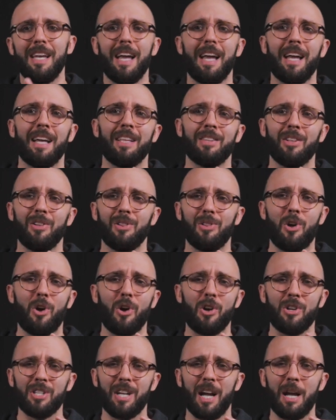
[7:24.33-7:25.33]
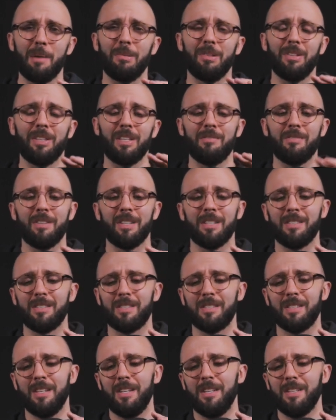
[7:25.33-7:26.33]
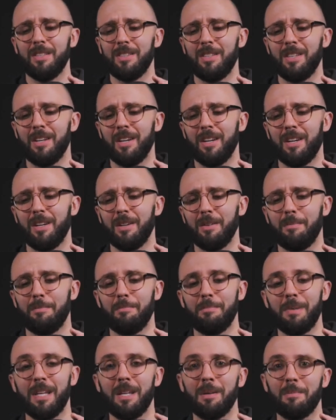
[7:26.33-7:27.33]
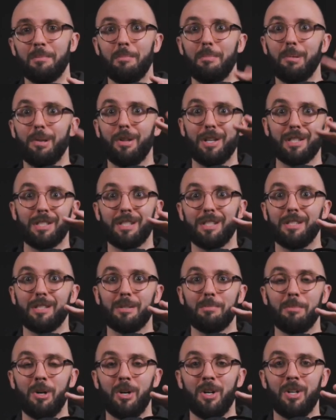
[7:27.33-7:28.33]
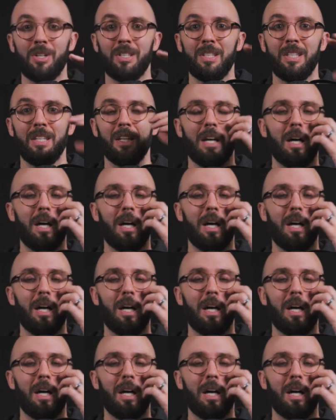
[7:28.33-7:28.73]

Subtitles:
and the large, I believe, is the medium plus the small,